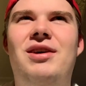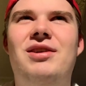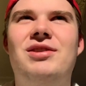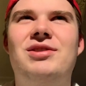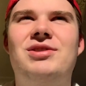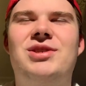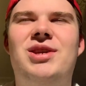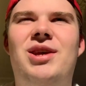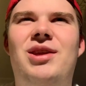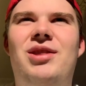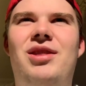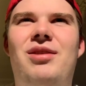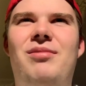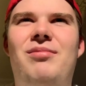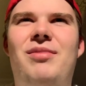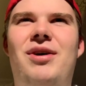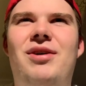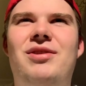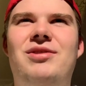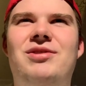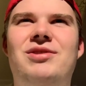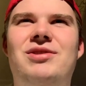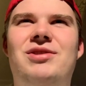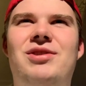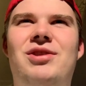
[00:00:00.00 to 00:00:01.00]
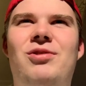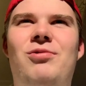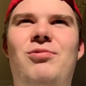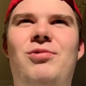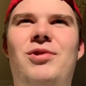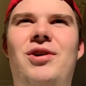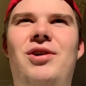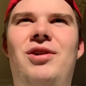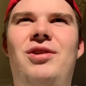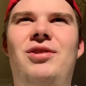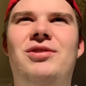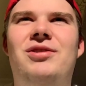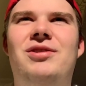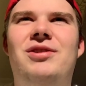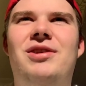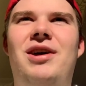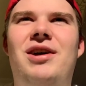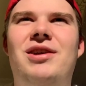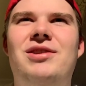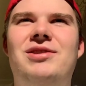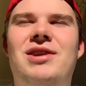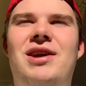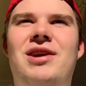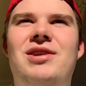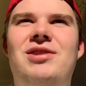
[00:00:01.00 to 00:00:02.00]
send them out into the world
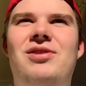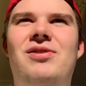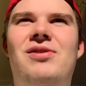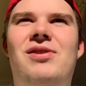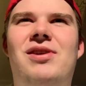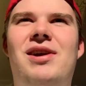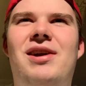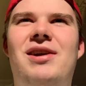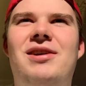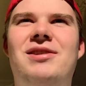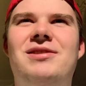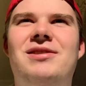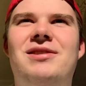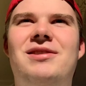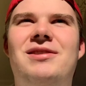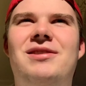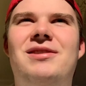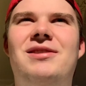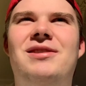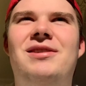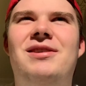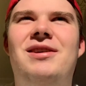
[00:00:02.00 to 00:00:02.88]
as educated